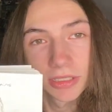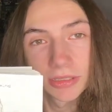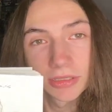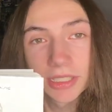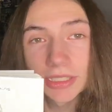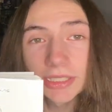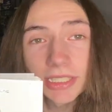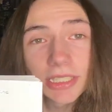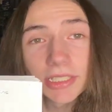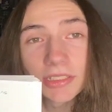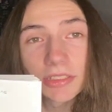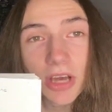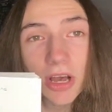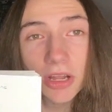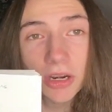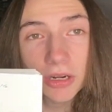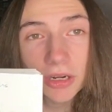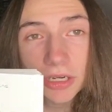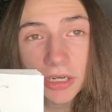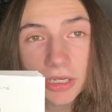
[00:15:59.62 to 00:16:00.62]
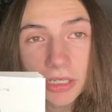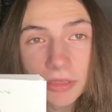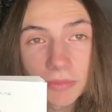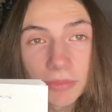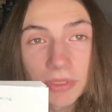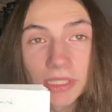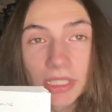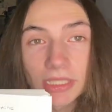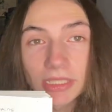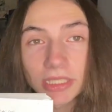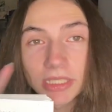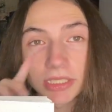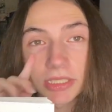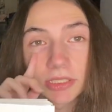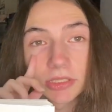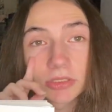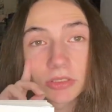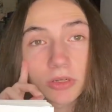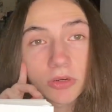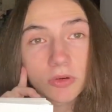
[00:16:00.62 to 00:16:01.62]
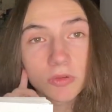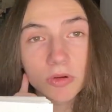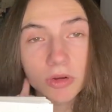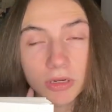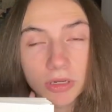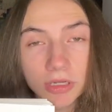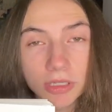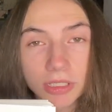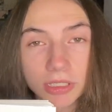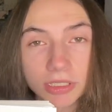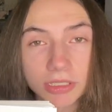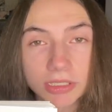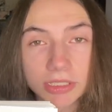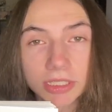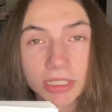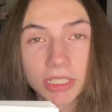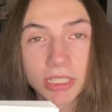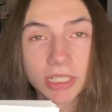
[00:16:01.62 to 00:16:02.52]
this is not art, but this is so art.